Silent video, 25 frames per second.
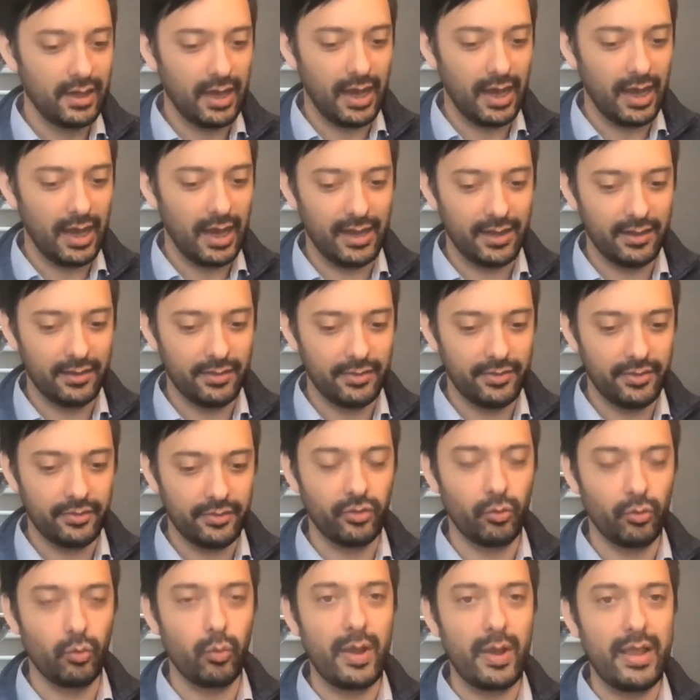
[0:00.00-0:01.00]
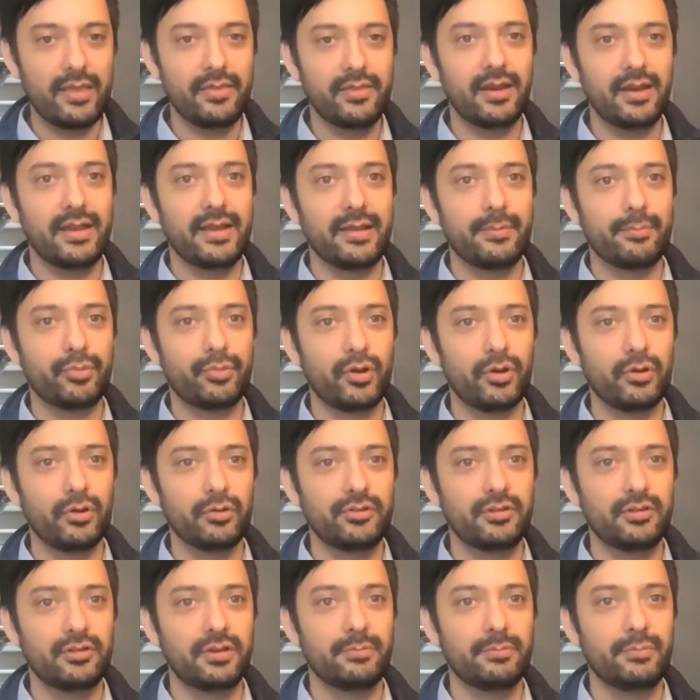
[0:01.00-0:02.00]
the way that I
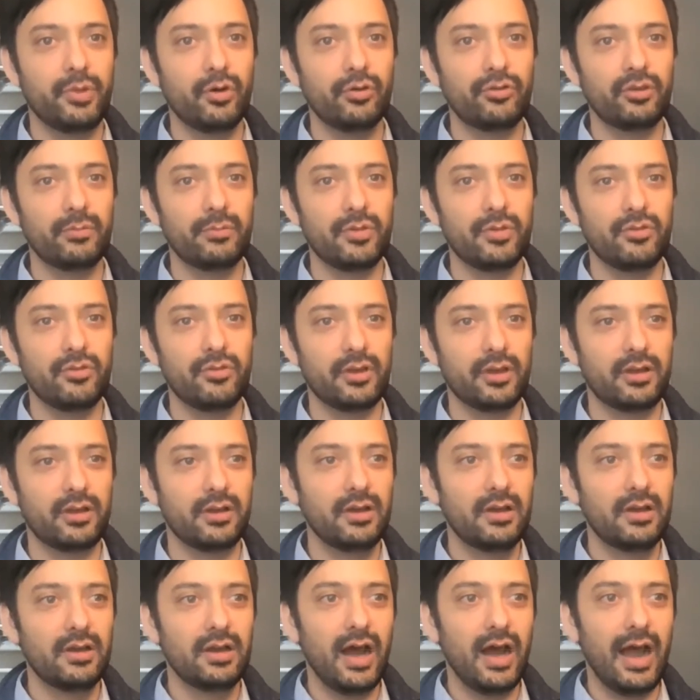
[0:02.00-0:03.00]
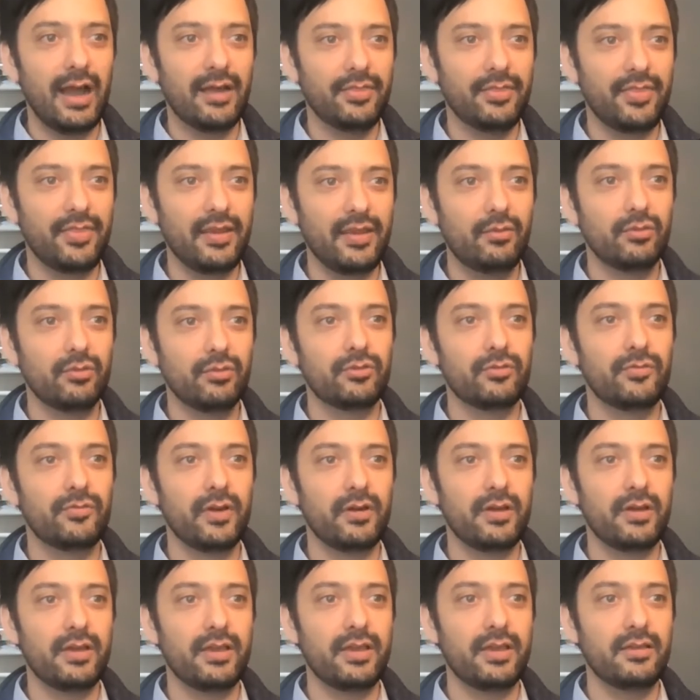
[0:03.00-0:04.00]
approached composing music, I think, was
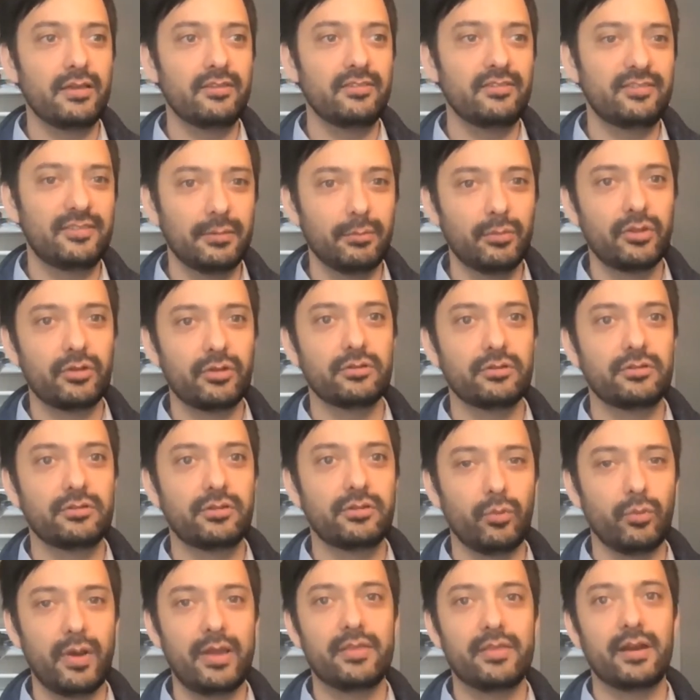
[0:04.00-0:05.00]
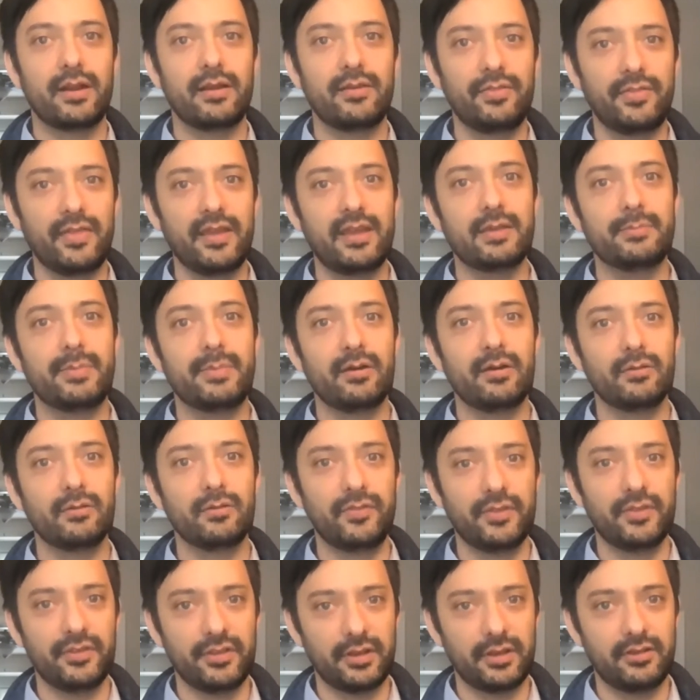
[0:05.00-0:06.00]
very similar to the way that I think about
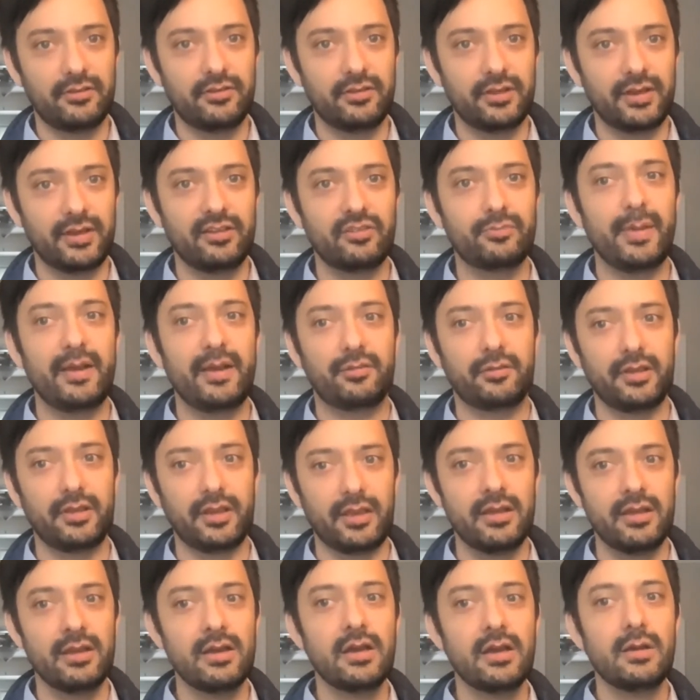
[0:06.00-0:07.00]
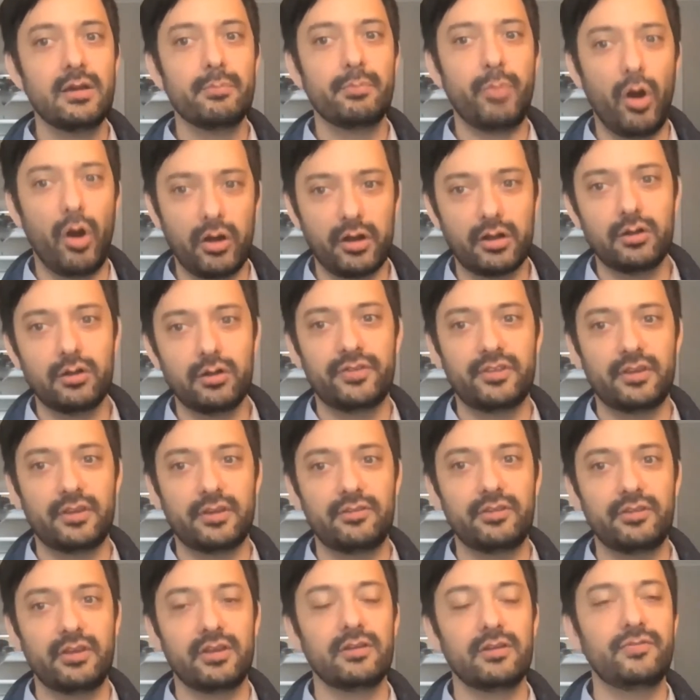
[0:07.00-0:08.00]
physics, and especially particle
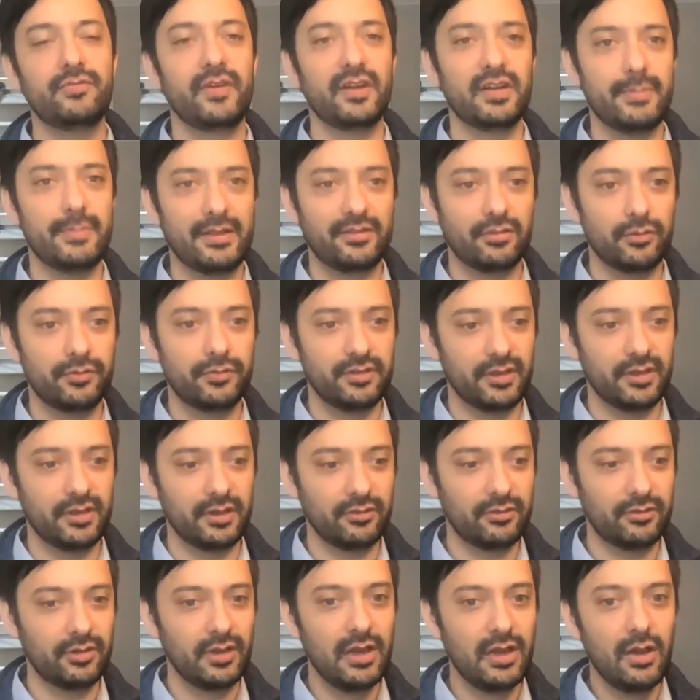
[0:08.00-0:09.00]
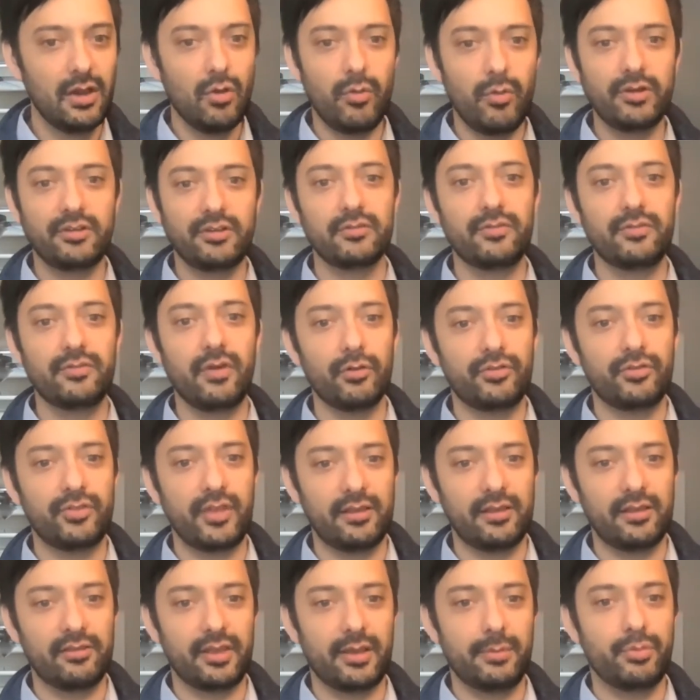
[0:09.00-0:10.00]
physics and fundamental physics, which involves
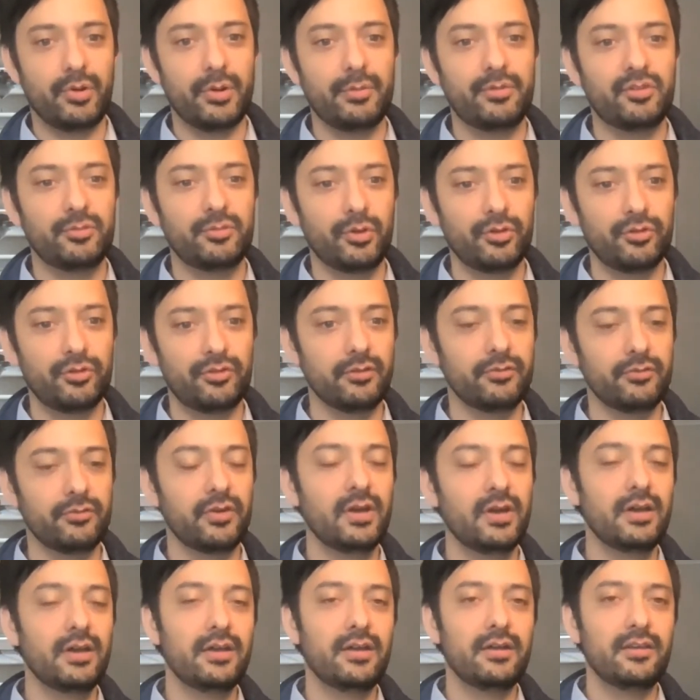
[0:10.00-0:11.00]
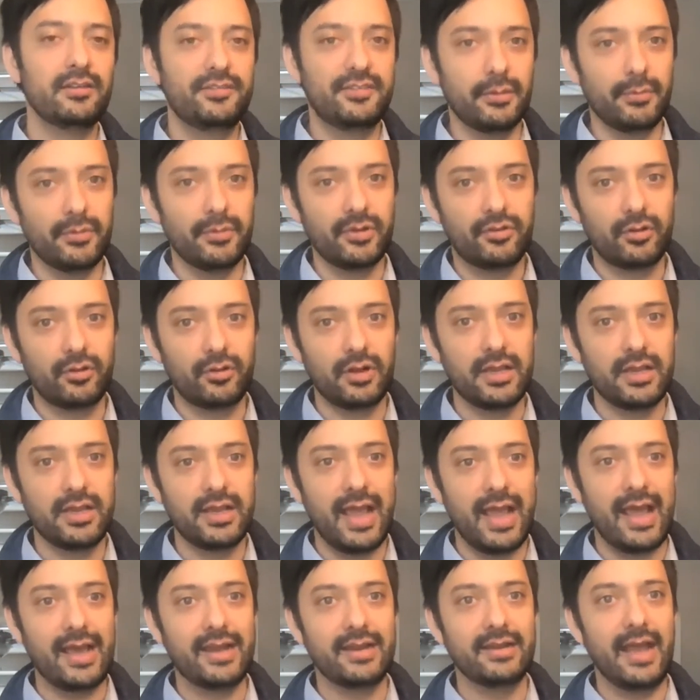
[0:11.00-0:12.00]
things like principles of symmetry
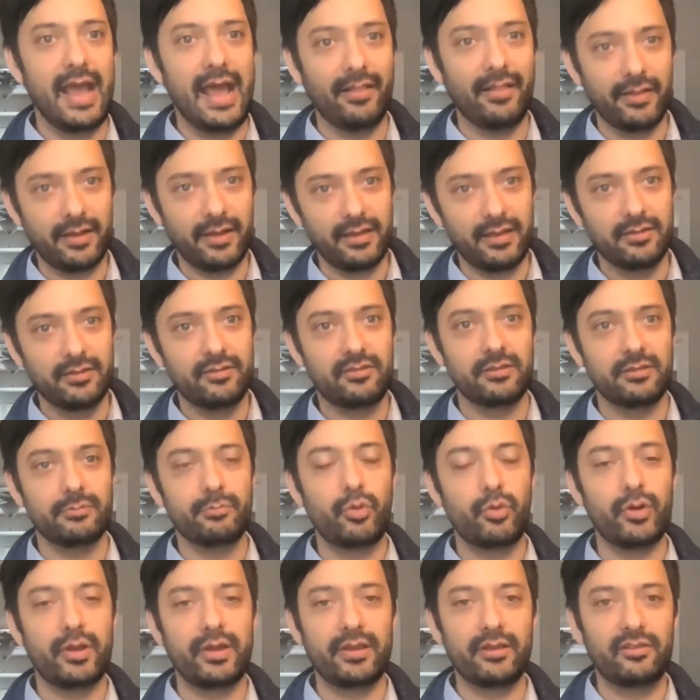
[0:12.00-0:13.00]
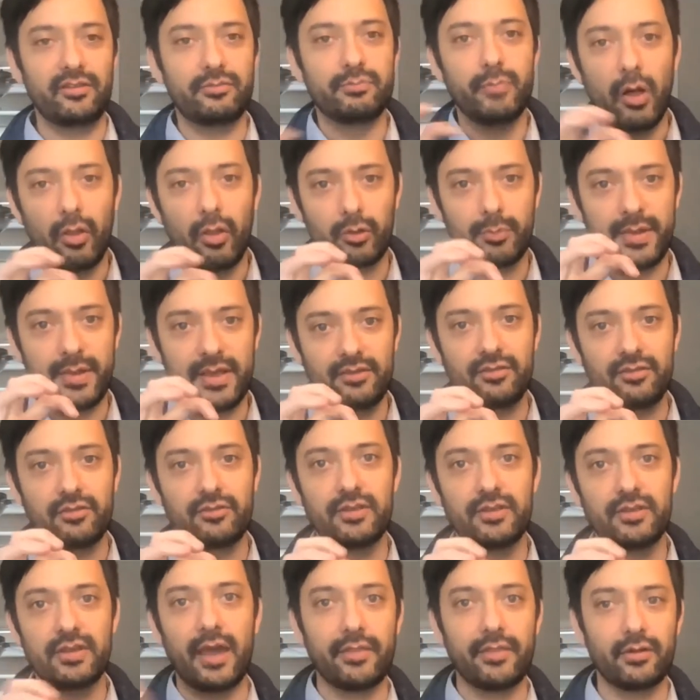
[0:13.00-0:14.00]
and elegance and putting smaller pieces
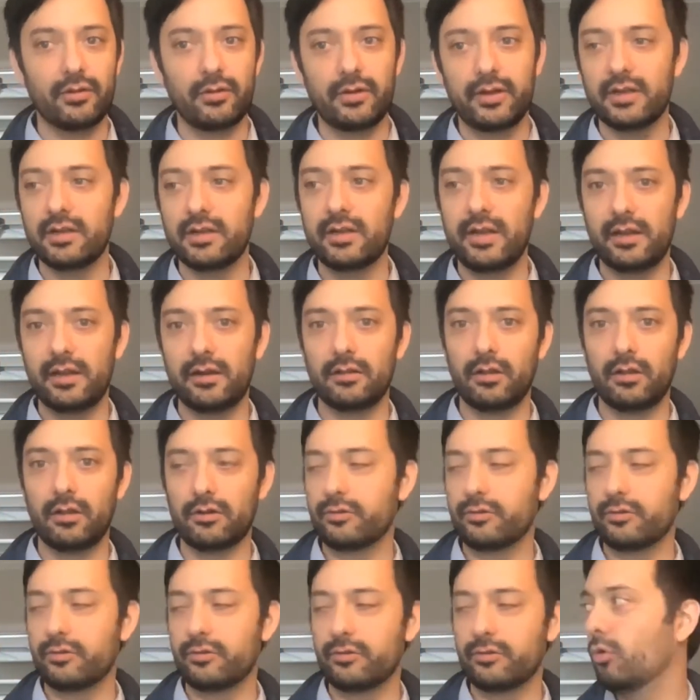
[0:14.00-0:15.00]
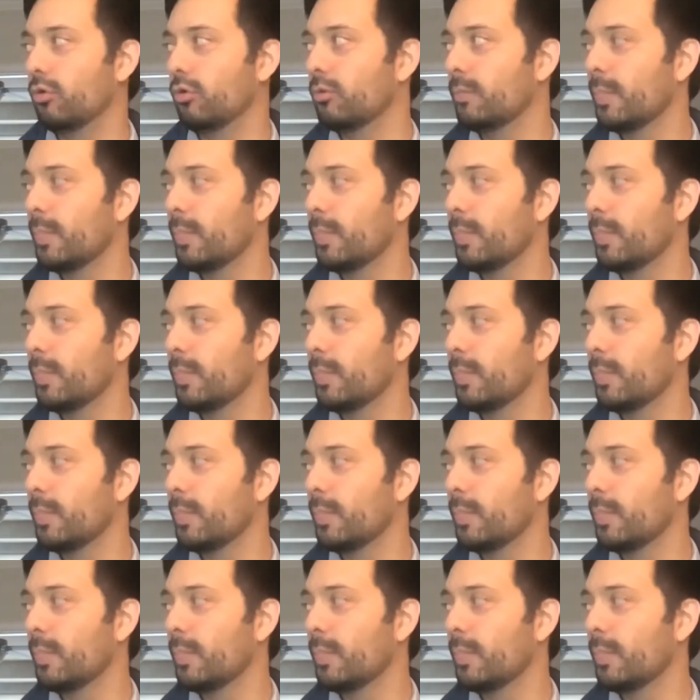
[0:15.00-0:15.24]
together in a larger whole.